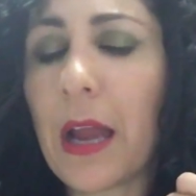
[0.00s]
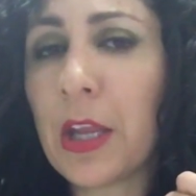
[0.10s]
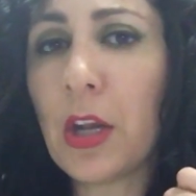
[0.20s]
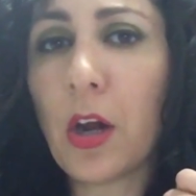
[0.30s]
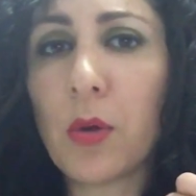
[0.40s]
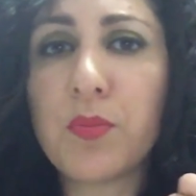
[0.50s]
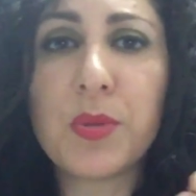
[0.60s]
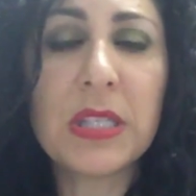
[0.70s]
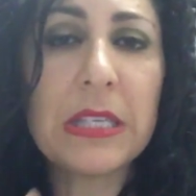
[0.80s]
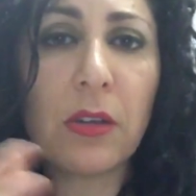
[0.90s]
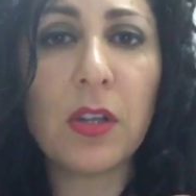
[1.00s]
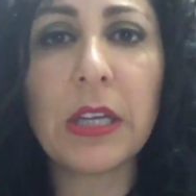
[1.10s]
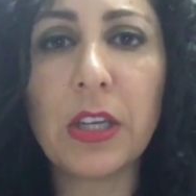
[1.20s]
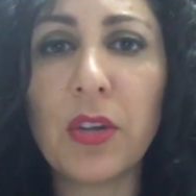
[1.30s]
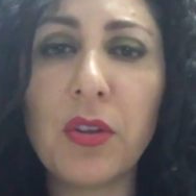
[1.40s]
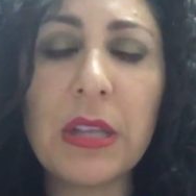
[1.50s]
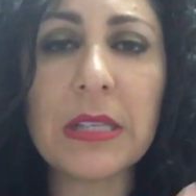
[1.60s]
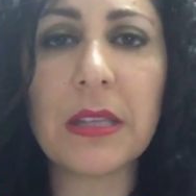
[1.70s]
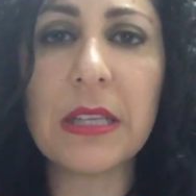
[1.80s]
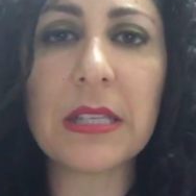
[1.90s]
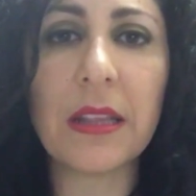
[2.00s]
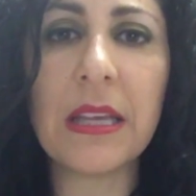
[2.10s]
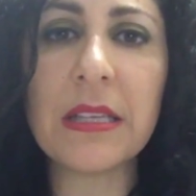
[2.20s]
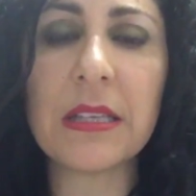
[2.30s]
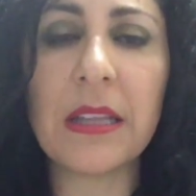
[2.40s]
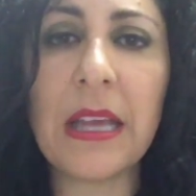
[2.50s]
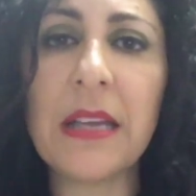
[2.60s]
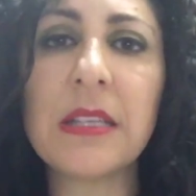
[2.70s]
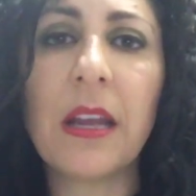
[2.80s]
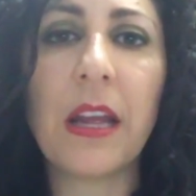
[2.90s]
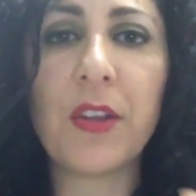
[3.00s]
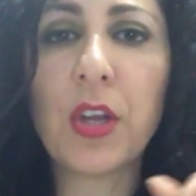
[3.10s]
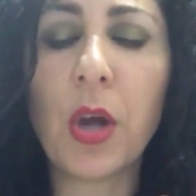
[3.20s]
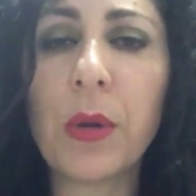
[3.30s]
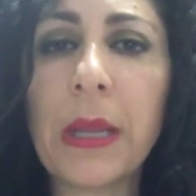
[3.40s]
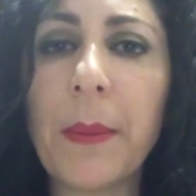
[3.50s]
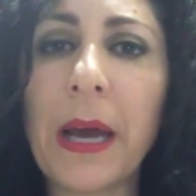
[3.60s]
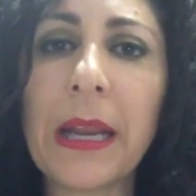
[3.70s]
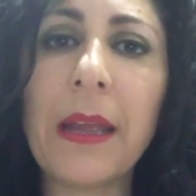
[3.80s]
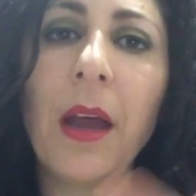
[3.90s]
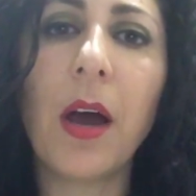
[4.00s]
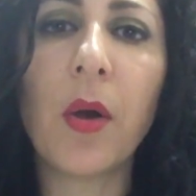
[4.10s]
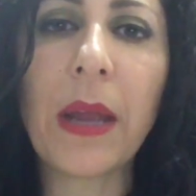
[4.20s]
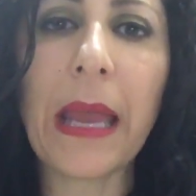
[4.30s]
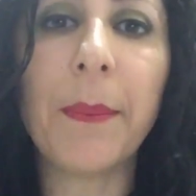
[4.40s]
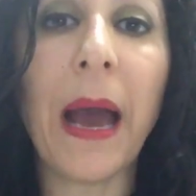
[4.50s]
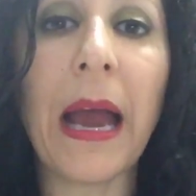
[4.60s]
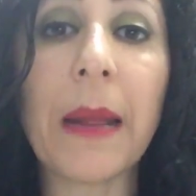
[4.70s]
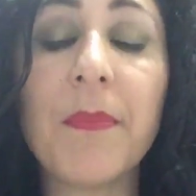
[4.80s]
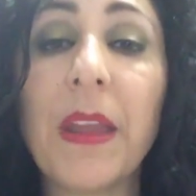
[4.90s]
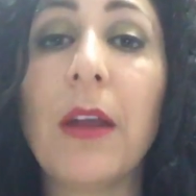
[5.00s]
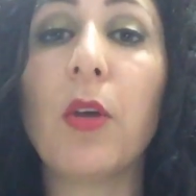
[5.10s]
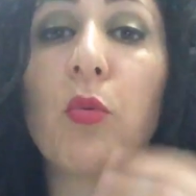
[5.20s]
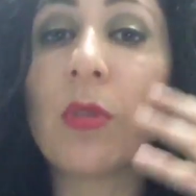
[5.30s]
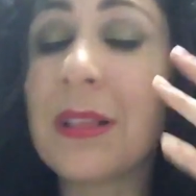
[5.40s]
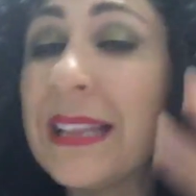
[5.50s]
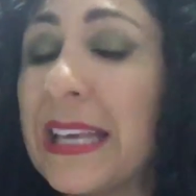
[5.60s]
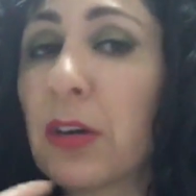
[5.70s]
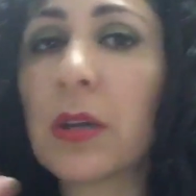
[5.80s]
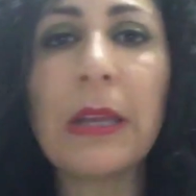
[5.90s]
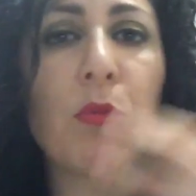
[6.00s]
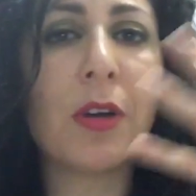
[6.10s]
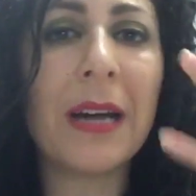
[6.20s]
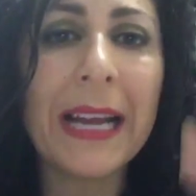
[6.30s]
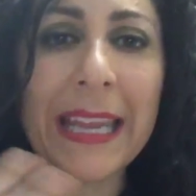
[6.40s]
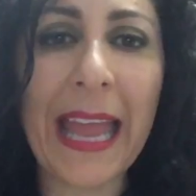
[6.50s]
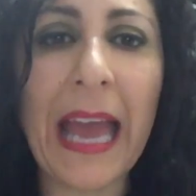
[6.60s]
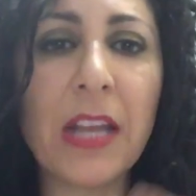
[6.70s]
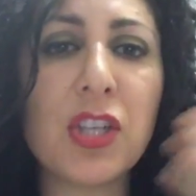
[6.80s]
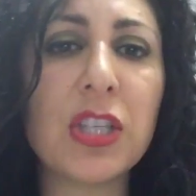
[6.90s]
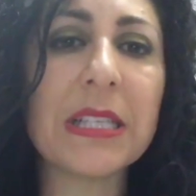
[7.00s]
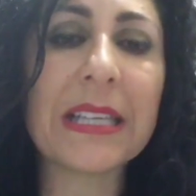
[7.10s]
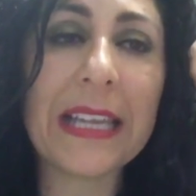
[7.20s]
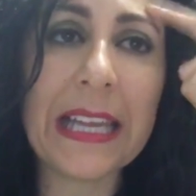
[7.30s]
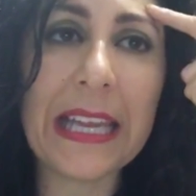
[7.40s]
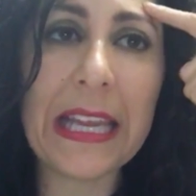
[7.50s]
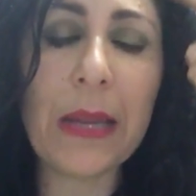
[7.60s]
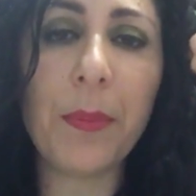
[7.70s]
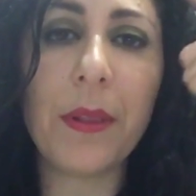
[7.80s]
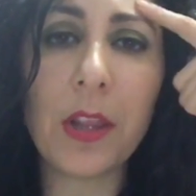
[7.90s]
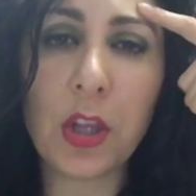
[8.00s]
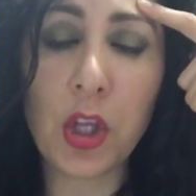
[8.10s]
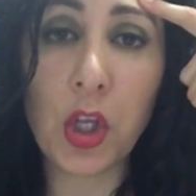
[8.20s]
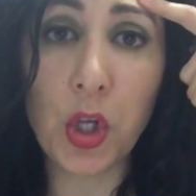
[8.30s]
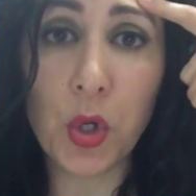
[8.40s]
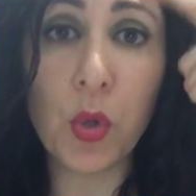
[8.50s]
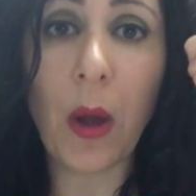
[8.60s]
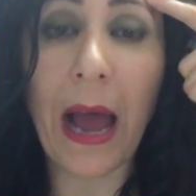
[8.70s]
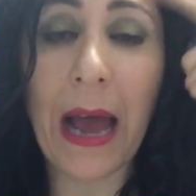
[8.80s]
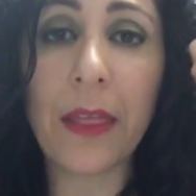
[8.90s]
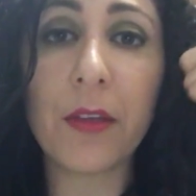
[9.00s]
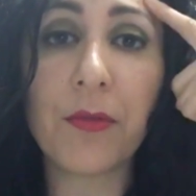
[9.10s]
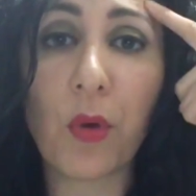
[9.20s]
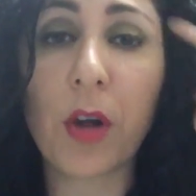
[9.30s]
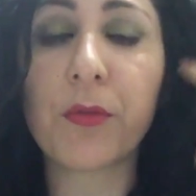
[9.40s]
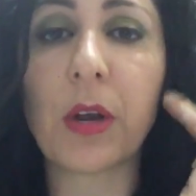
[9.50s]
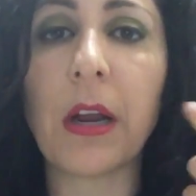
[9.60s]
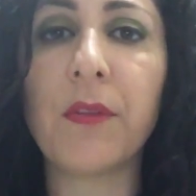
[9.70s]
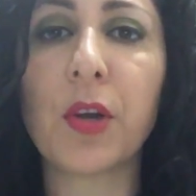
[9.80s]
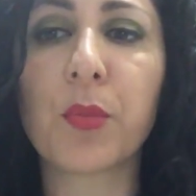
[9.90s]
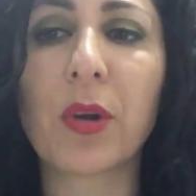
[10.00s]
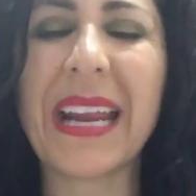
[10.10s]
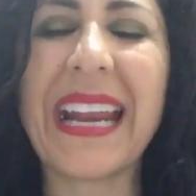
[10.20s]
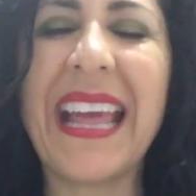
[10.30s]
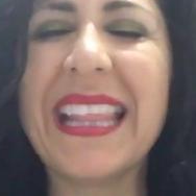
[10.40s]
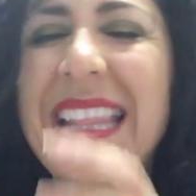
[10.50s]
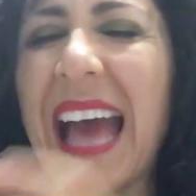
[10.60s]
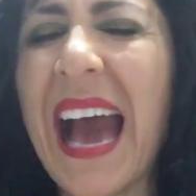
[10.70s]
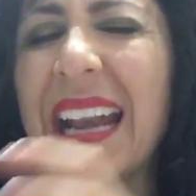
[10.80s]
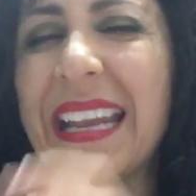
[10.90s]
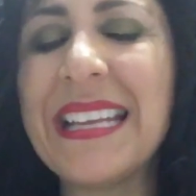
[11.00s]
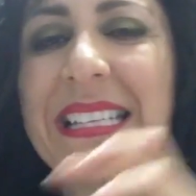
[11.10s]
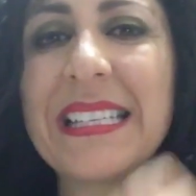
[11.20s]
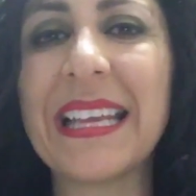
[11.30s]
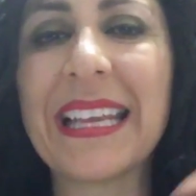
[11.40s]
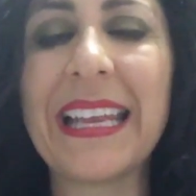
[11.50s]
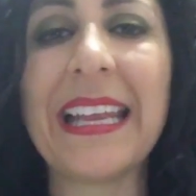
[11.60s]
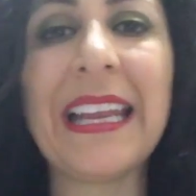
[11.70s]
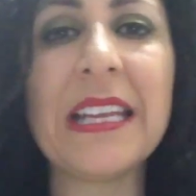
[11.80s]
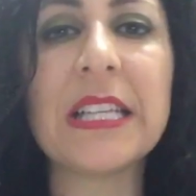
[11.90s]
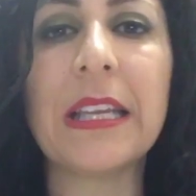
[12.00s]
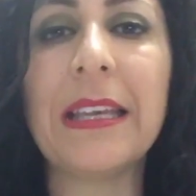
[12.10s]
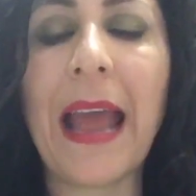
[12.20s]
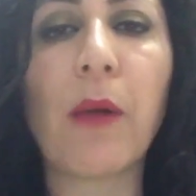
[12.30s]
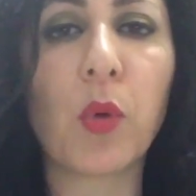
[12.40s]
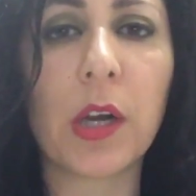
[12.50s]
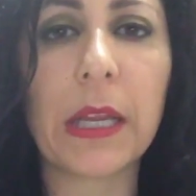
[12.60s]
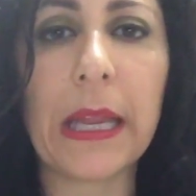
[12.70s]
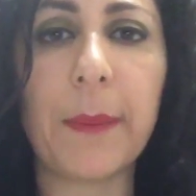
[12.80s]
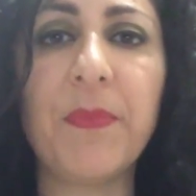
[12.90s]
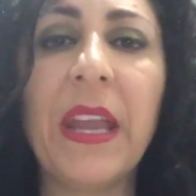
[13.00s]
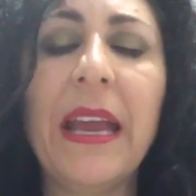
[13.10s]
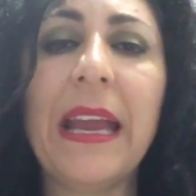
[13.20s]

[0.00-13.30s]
You know, still looking to do this and this and this and this. You know anybody? Okay, bye. Literally will, again, just keep you on the forefront of their brain. And that is the key to networking.